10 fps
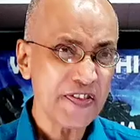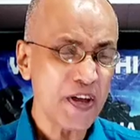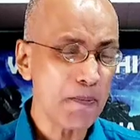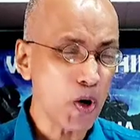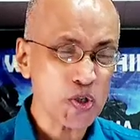
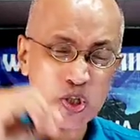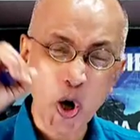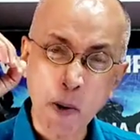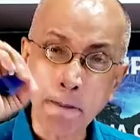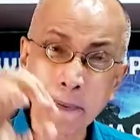the most
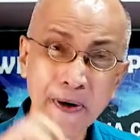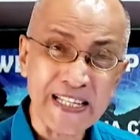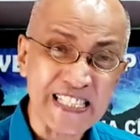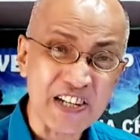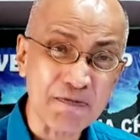
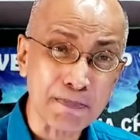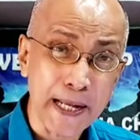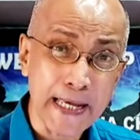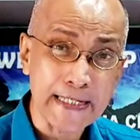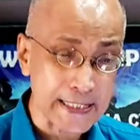oppressive
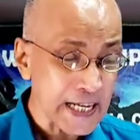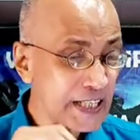place,